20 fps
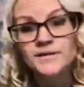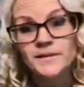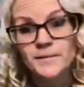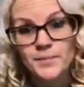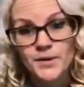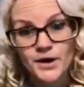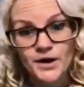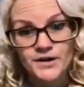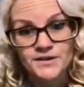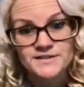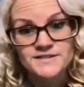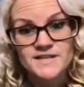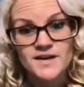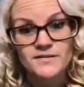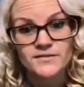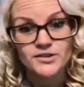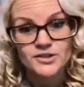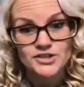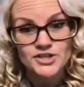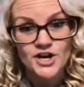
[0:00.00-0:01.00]
the parts of
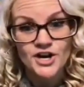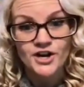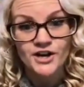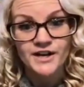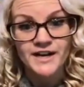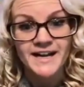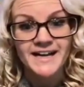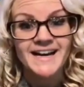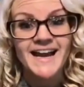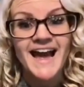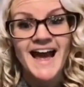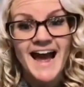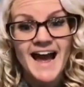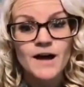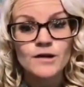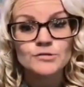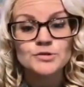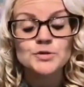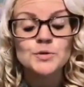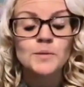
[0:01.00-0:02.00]
your chart, and
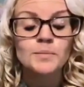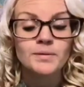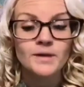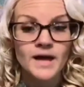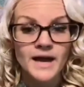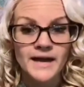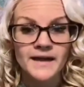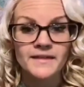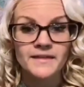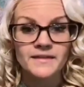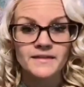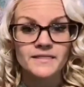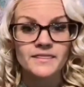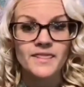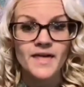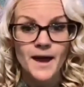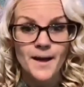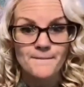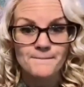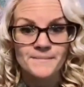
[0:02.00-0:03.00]
how to apply
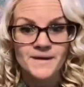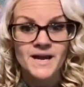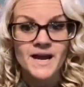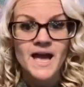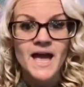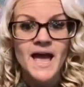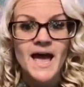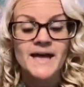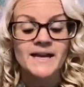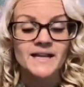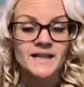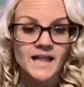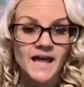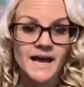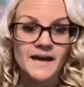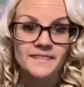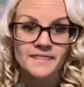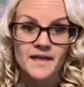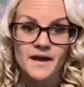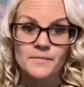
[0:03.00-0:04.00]
them and
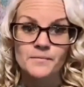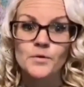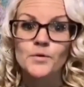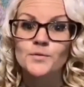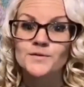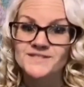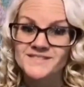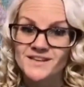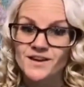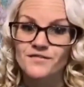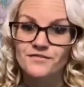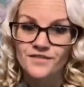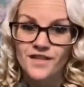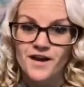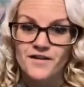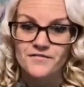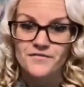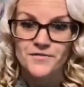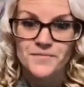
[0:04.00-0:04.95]
align them with self-love.